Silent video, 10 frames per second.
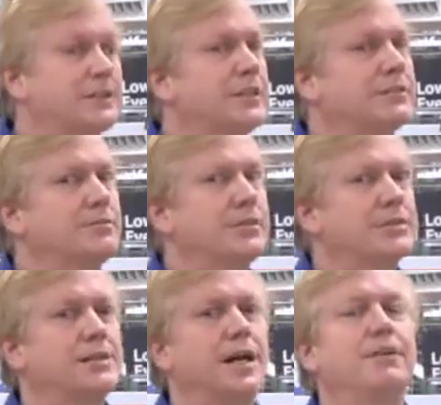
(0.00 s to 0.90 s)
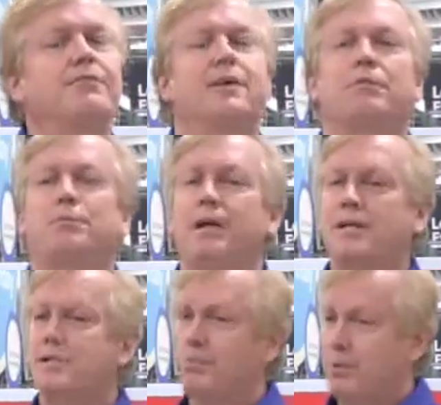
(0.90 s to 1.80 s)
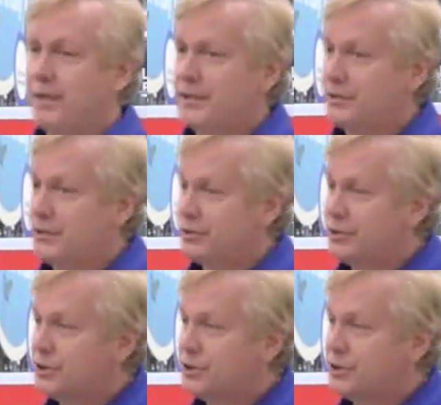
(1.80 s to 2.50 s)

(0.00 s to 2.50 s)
It says that this knife ever bends, breaks, or goes